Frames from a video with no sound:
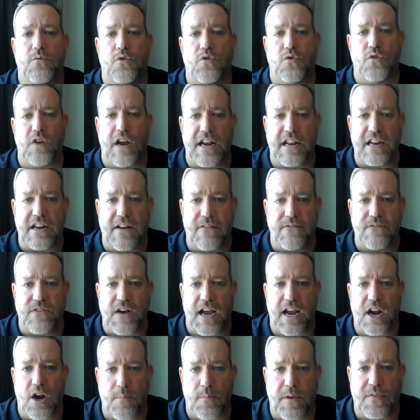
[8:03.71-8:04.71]
create an
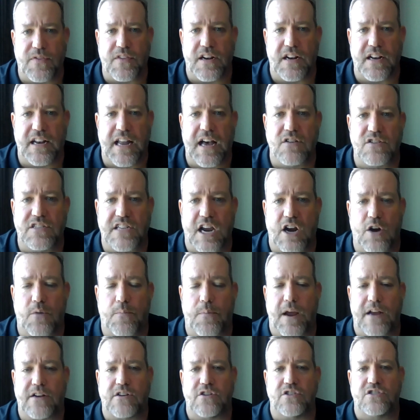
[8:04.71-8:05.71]
environment that allows
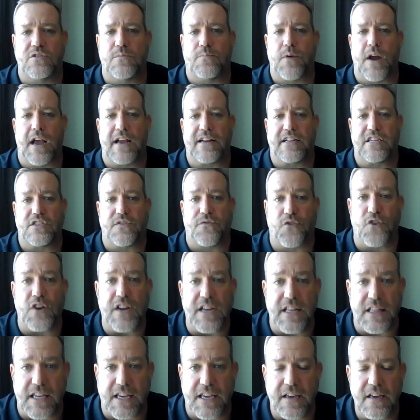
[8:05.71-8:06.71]
chiropractors to practice
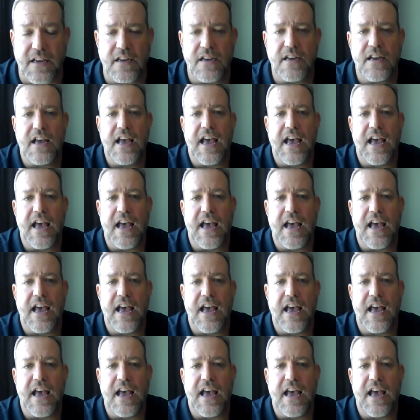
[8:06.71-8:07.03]
freely